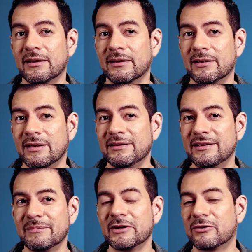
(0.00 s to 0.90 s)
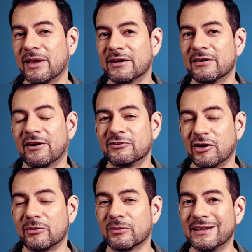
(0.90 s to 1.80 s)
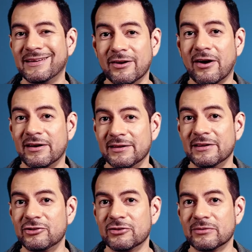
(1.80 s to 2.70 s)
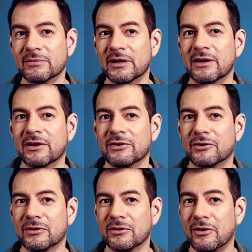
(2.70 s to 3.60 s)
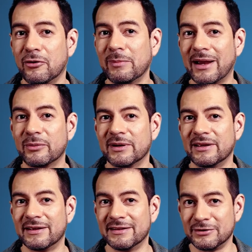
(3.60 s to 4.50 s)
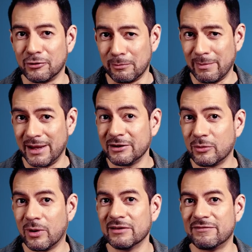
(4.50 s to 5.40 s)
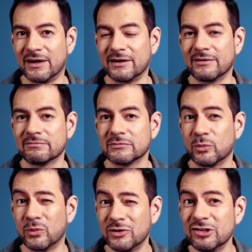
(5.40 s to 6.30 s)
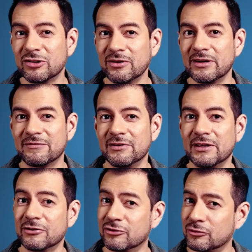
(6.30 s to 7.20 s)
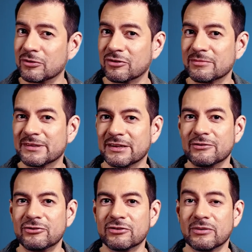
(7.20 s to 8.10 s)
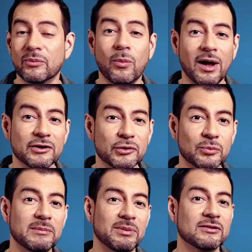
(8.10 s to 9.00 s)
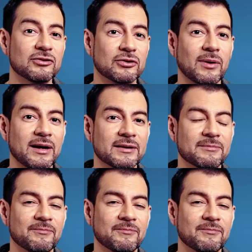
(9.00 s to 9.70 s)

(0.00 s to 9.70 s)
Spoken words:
Income and credit are generally not an issue. Your home equity is your main qualifier, which is good if you need a short-term solution while you rebuild your credit.